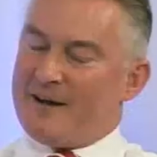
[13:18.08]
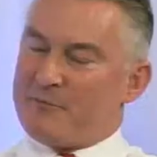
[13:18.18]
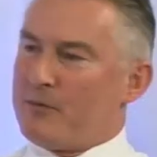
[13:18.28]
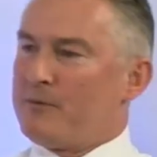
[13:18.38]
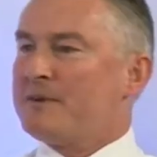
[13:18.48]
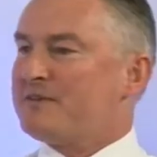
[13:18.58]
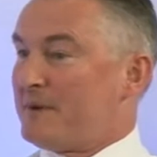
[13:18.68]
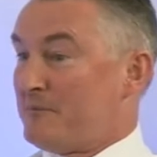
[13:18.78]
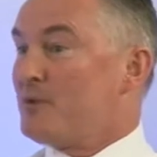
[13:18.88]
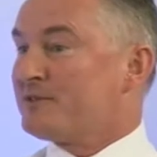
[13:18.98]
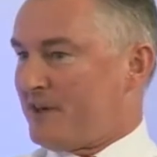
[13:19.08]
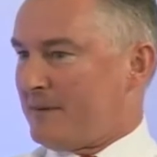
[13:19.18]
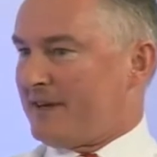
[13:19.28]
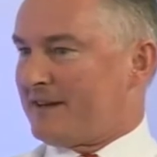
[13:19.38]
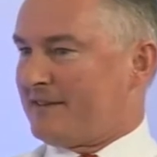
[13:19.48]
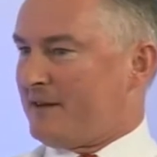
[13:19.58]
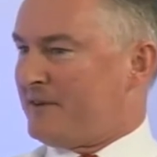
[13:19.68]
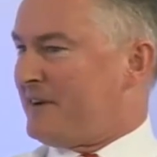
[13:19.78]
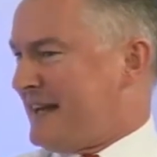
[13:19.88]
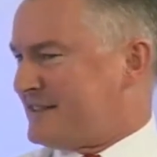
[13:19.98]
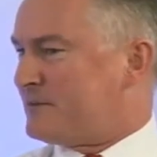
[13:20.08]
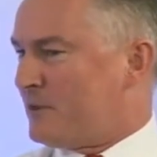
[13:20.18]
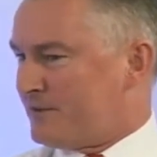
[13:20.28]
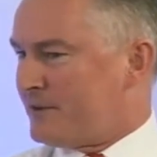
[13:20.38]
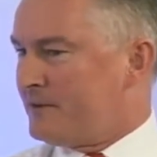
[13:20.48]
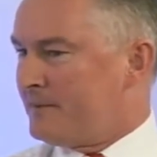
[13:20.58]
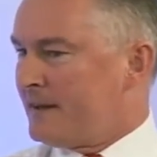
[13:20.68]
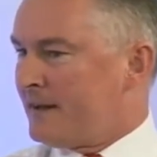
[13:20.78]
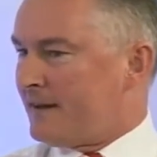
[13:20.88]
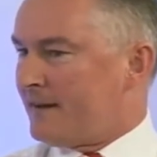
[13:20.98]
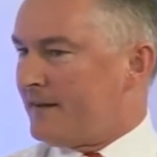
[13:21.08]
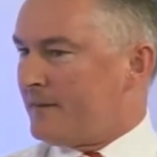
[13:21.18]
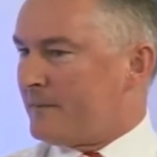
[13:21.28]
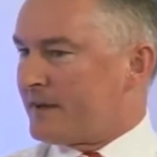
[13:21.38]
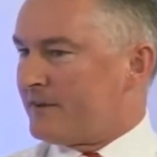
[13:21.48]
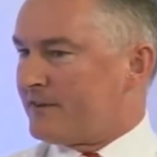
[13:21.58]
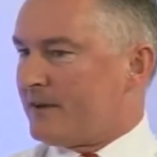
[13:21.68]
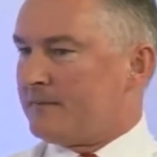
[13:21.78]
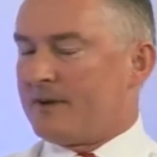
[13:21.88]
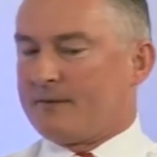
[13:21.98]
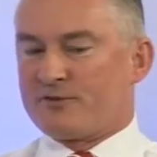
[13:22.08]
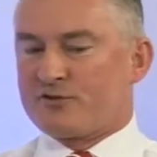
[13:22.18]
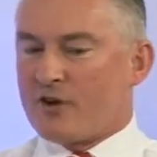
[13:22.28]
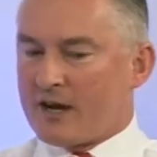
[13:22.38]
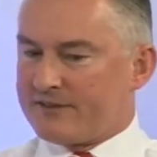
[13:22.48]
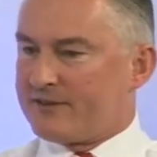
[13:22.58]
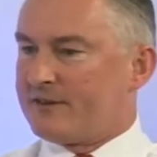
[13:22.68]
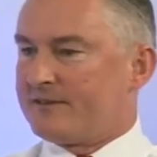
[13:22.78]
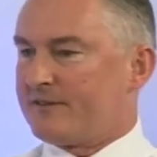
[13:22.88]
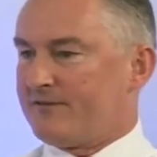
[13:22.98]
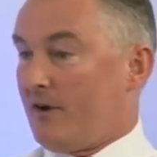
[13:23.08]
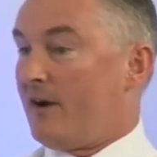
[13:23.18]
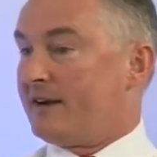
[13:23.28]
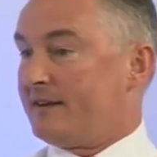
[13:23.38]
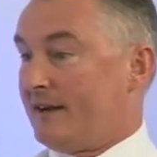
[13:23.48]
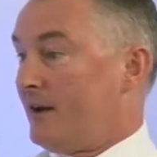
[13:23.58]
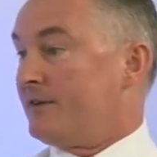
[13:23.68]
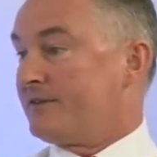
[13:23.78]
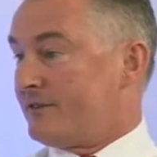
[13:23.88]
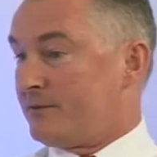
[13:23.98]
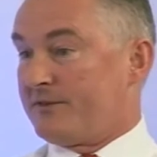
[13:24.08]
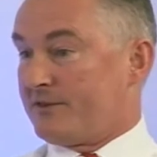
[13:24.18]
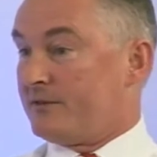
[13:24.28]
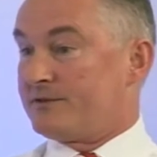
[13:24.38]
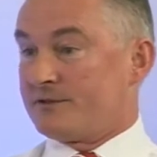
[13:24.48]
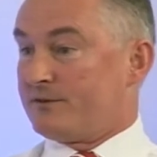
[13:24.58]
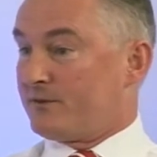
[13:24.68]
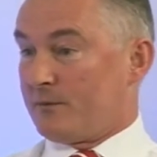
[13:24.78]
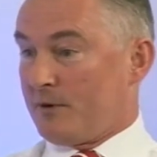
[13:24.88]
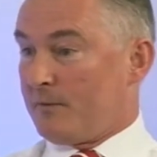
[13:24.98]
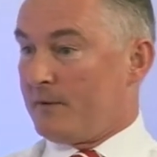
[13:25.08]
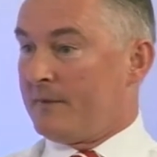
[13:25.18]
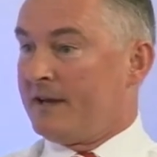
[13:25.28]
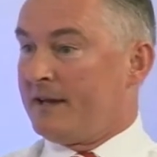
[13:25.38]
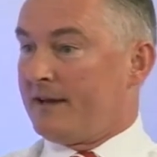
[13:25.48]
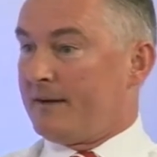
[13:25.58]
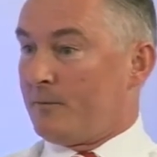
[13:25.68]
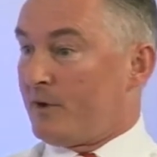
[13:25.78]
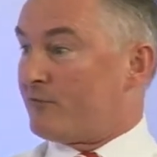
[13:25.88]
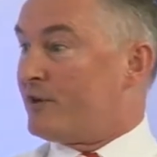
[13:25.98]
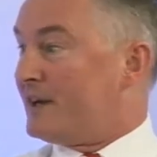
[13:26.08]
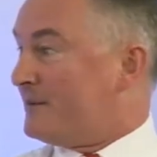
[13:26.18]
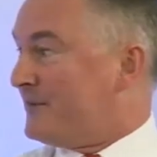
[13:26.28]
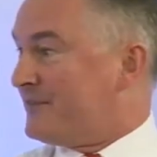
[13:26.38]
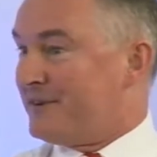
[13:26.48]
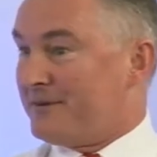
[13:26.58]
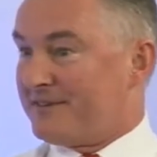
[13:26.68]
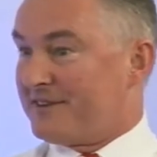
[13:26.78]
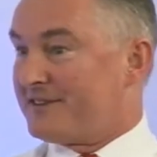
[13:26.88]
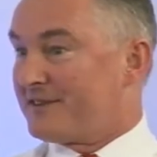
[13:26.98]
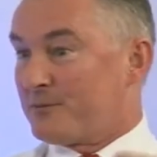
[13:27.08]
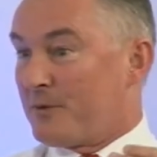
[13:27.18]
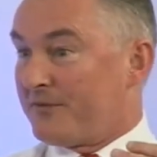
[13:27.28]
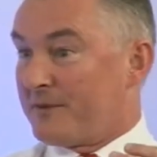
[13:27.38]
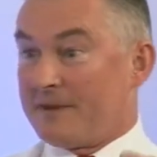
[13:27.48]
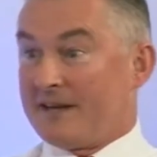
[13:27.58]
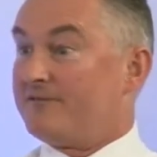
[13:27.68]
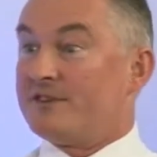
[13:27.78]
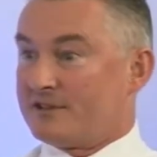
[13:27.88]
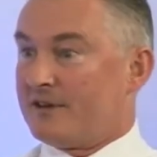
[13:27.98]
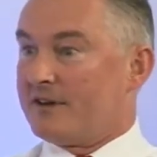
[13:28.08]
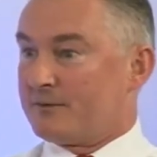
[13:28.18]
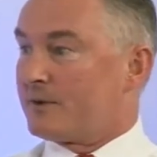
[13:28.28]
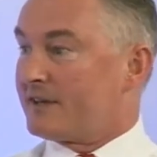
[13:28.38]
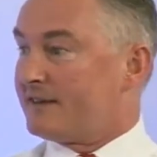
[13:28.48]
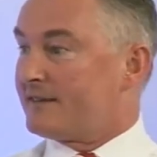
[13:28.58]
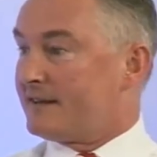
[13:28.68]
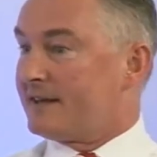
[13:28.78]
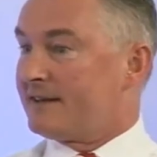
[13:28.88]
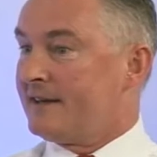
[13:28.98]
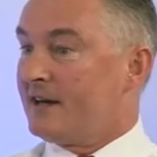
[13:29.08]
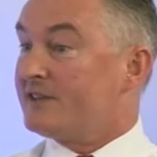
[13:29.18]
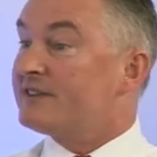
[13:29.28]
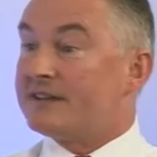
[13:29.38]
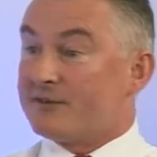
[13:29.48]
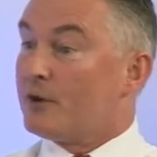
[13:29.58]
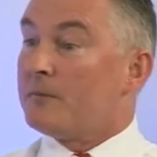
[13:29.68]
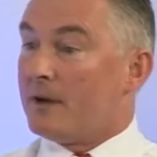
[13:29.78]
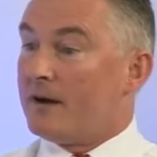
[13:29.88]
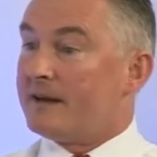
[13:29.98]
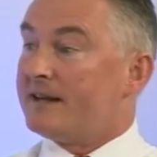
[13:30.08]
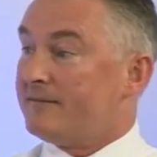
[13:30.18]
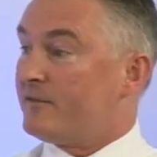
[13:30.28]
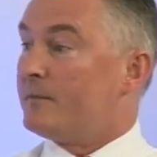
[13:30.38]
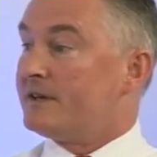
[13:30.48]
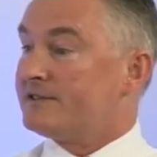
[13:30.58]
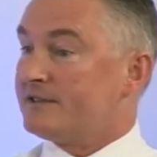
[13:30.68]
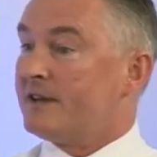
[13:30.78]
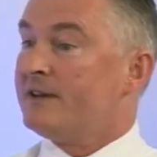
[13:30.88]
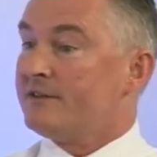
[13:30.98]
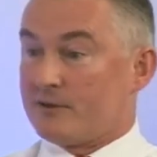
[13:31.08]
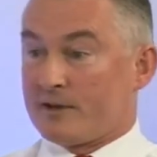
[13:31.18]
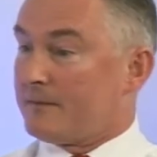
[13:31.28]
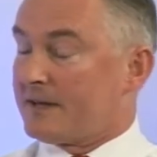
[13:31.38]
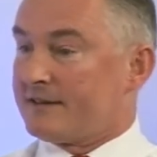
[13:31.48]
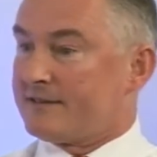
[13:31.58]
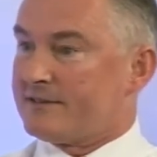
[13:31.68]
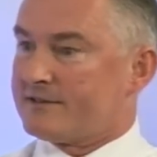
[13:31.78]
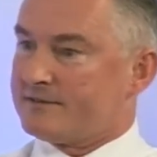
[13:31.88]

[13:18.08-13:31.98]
probably spend more time in Excel than I'd actually want to. Because I'm trying to find an answer to a solution or to a problem. What I really want to do is I just want to be able to visualise what it is I need. I just need the top line information so I can make the decision.